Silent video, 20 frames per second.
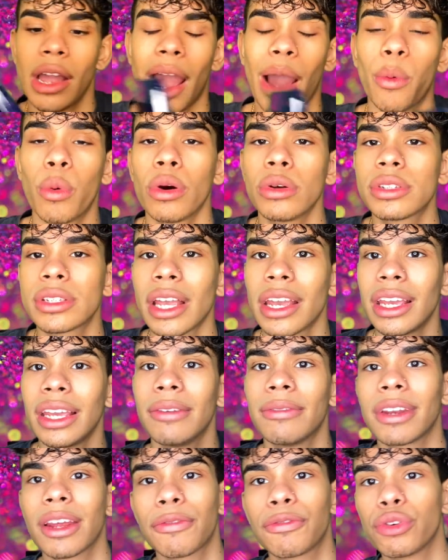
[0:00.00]
I will say,
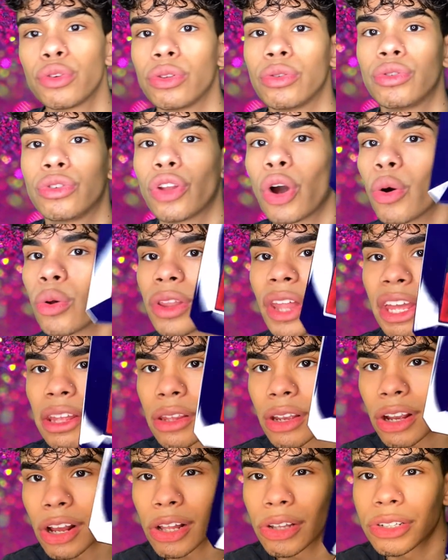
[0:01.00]
even if you don't like
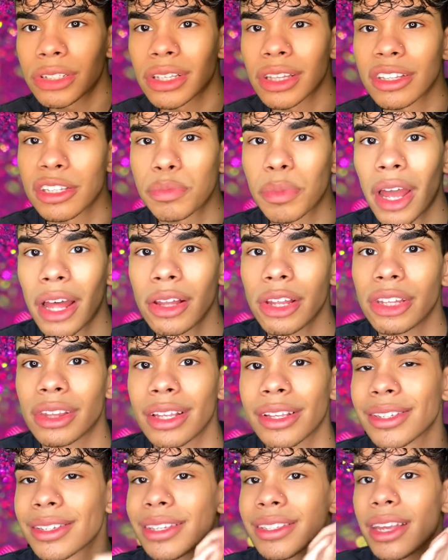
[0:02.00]
the colors in this palette,
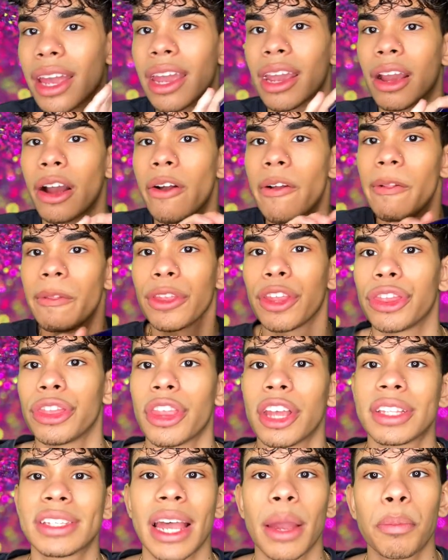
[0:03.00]
this is like
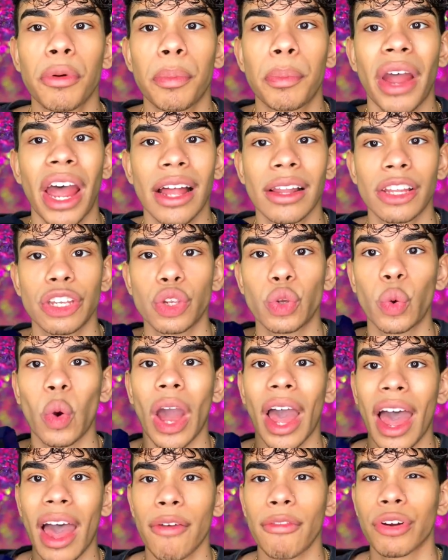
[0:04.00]
the type of palette you
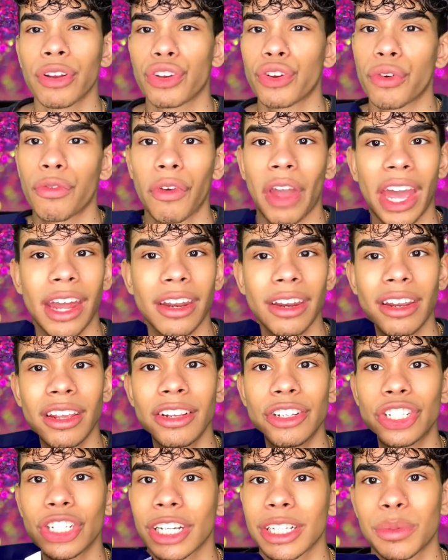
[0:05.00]
have on your vanity
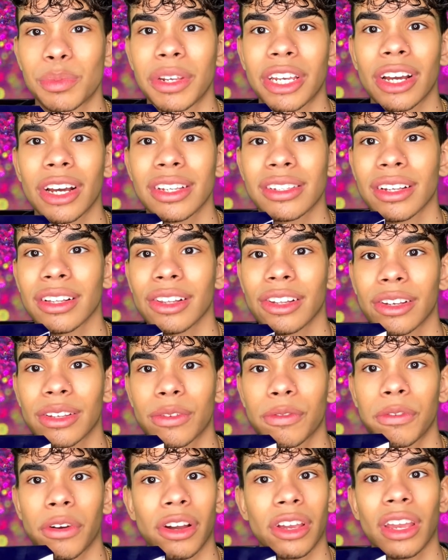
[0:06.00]
just because it looks
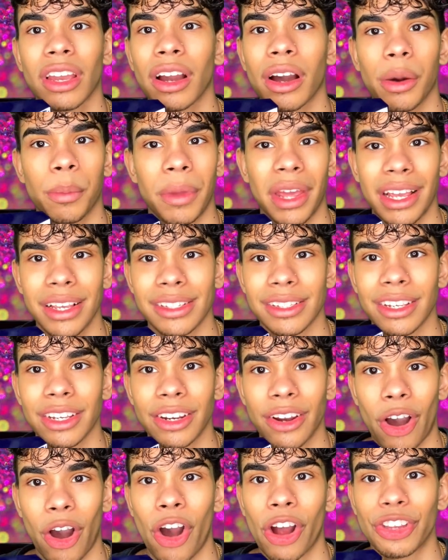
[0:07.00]
fucking
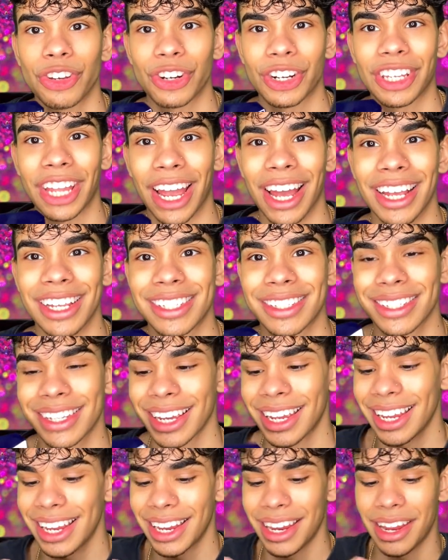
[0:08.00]
amazing on your
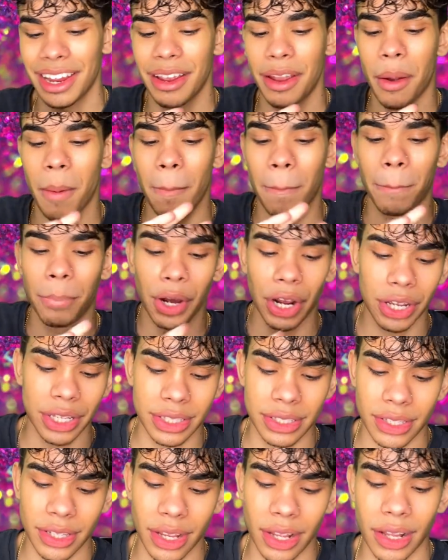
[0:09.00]
desk.
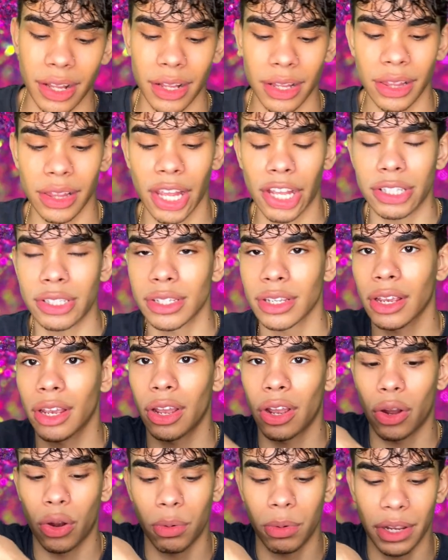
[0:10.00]
But let's
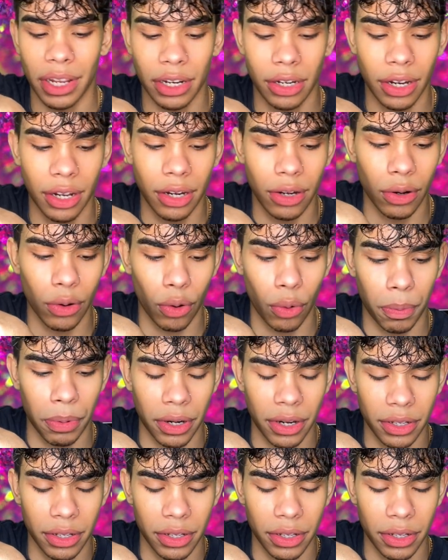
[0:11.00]
go in and open